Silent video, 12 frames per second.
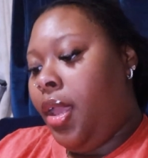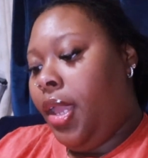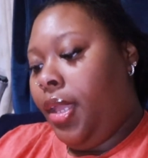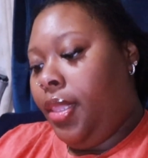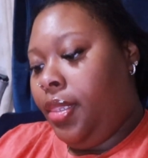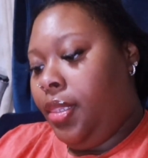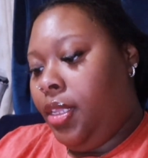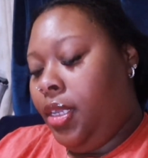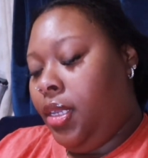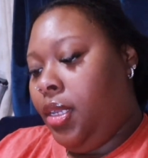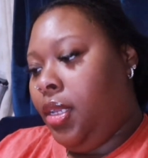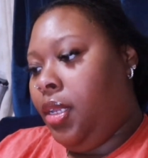And
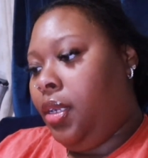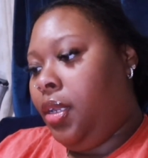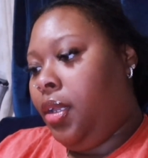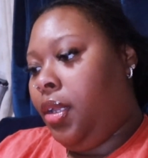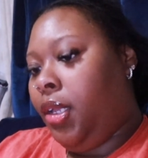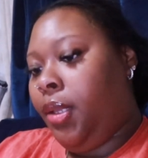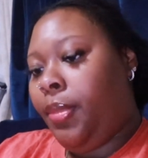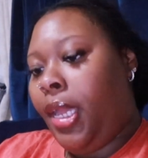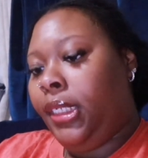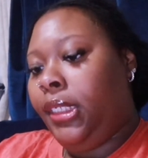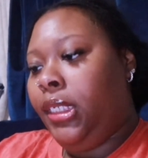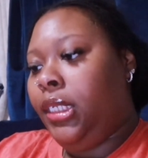then um, I
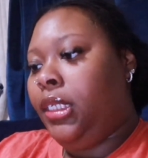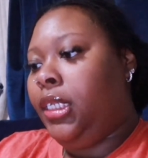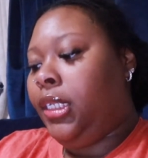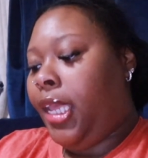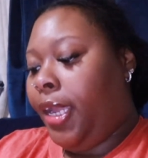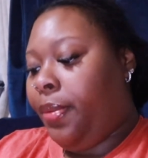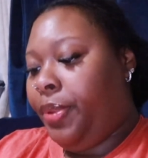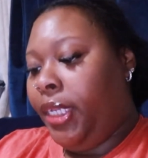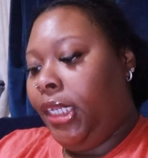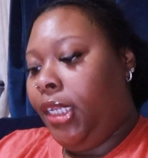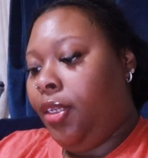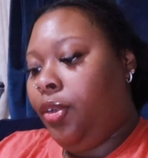did get like a
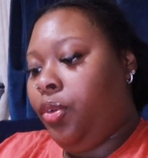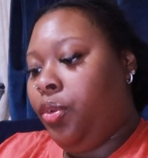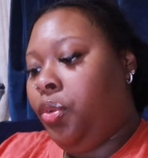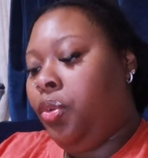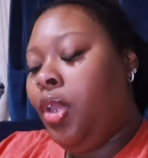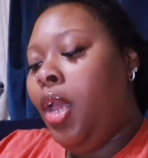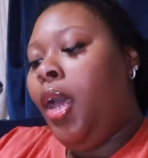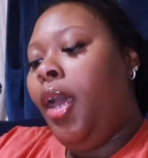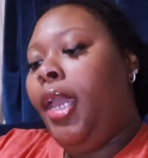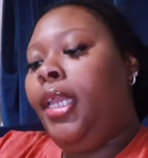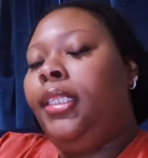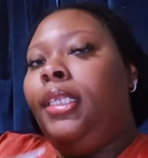pinky nude. And